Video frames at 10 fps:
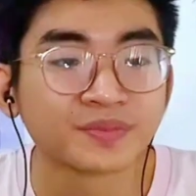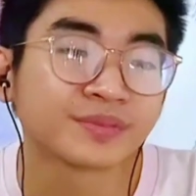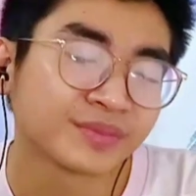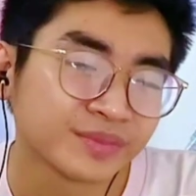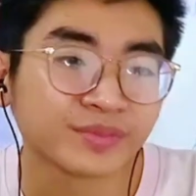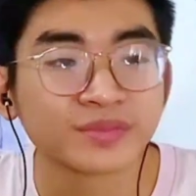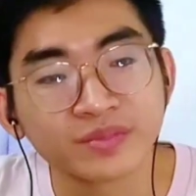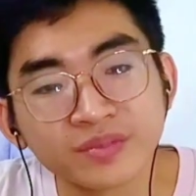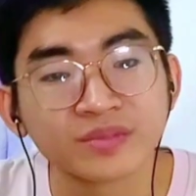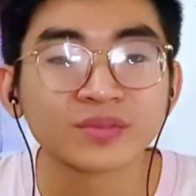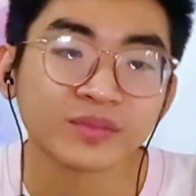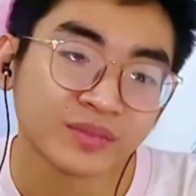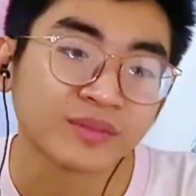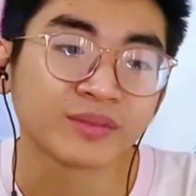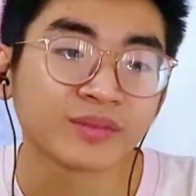This all that no need to know.
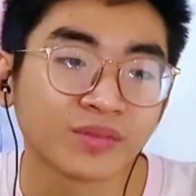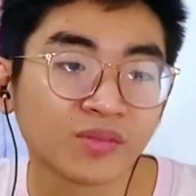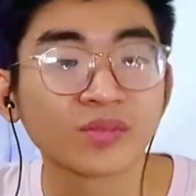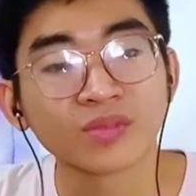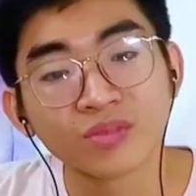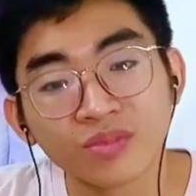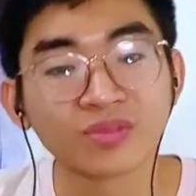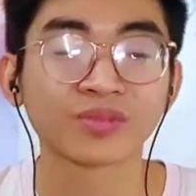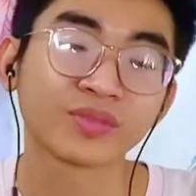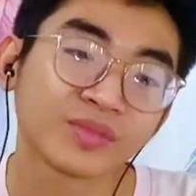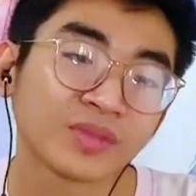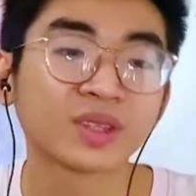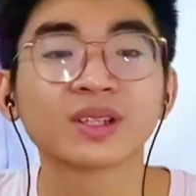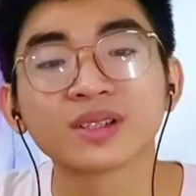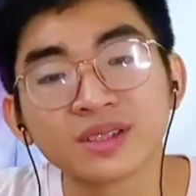Whether above
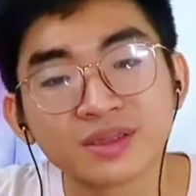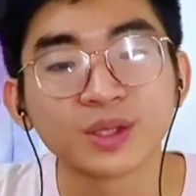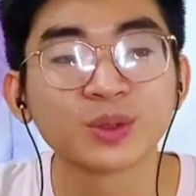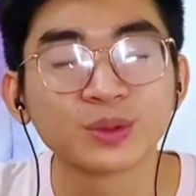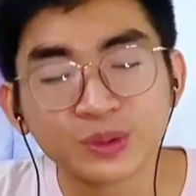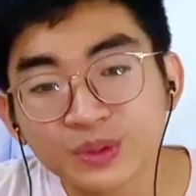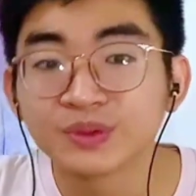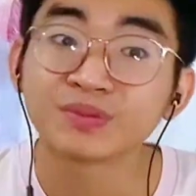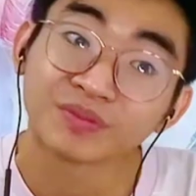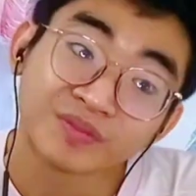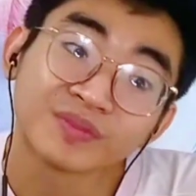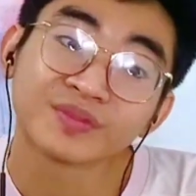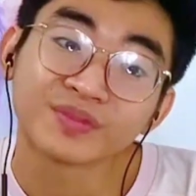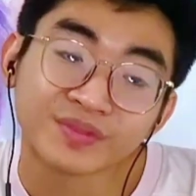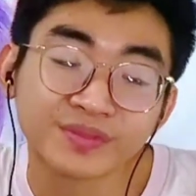or below,
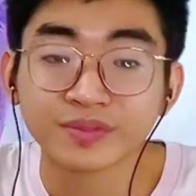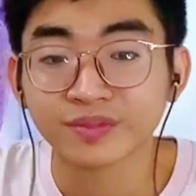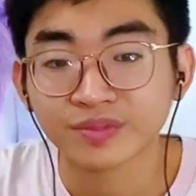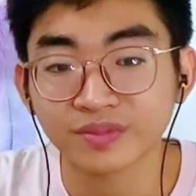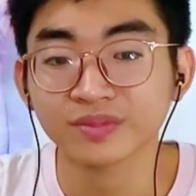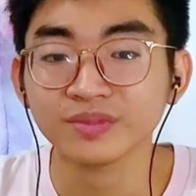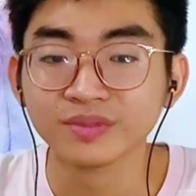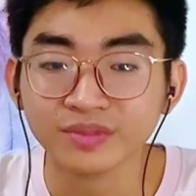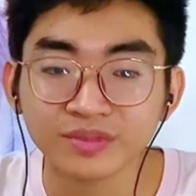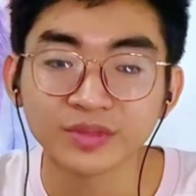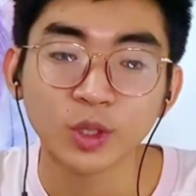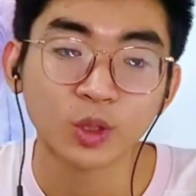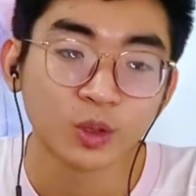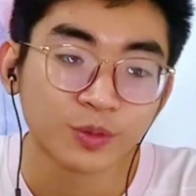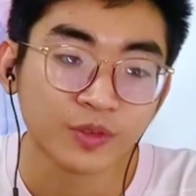we are all
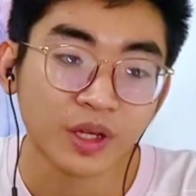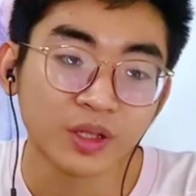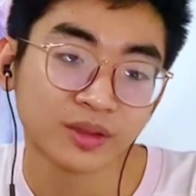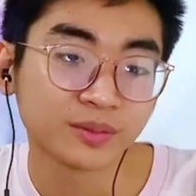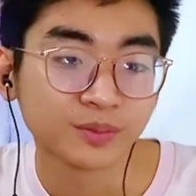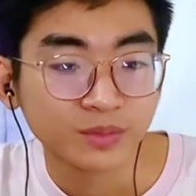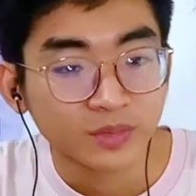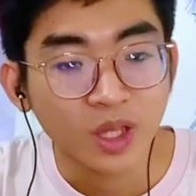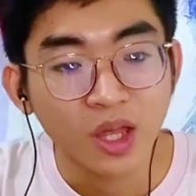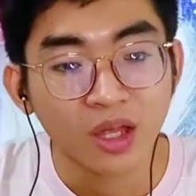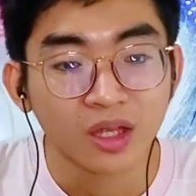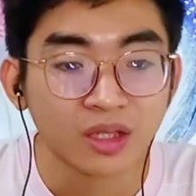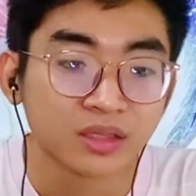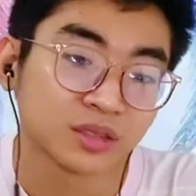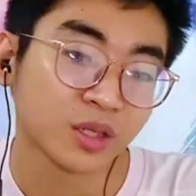from the
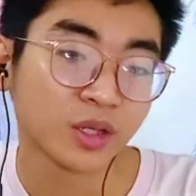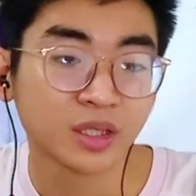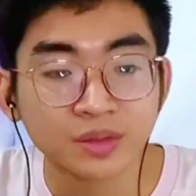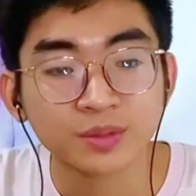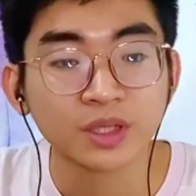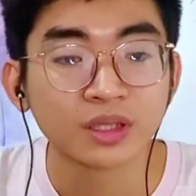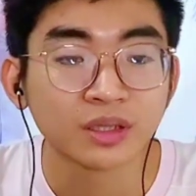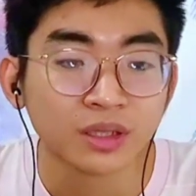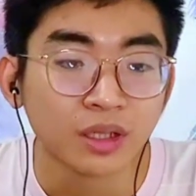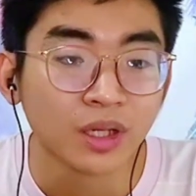same blood.